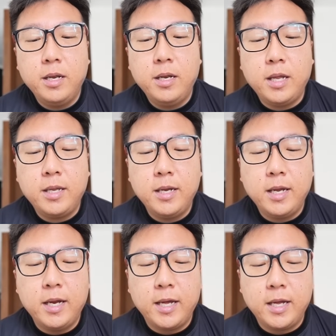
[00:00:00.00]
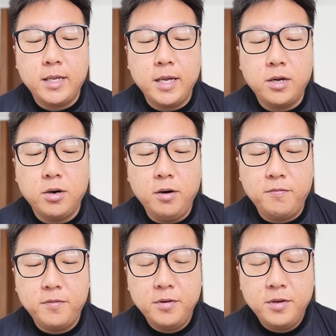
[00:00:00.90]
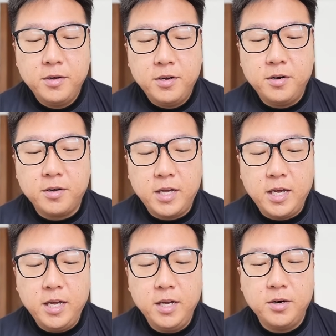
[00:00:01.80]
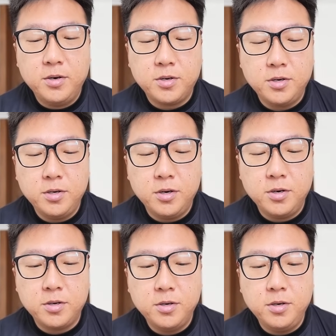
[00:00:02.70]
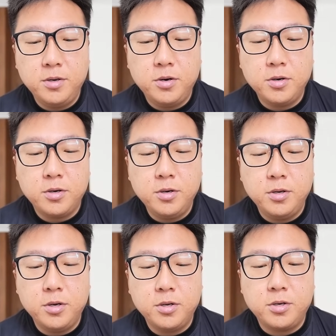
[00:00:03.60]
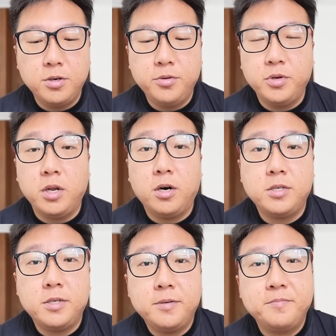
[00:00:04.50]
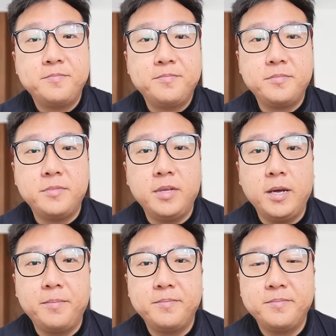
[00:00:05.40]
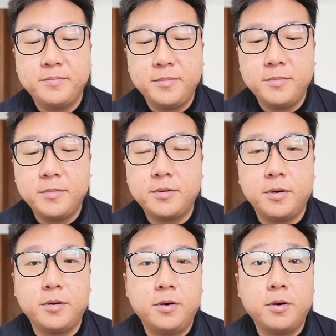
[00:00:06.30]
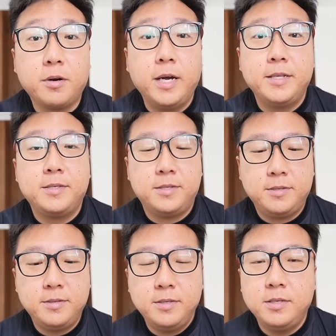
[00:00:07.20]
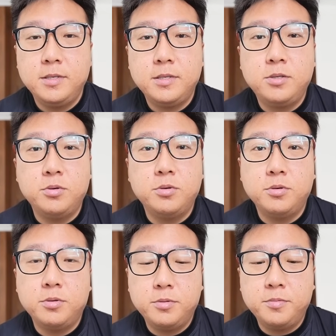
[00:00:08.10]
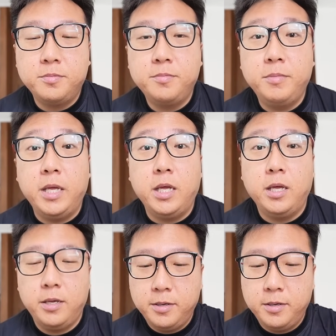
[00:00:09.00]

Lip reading: Nothing that I can think of. Okay, all good, not good, we lost. Yep, congrats to me.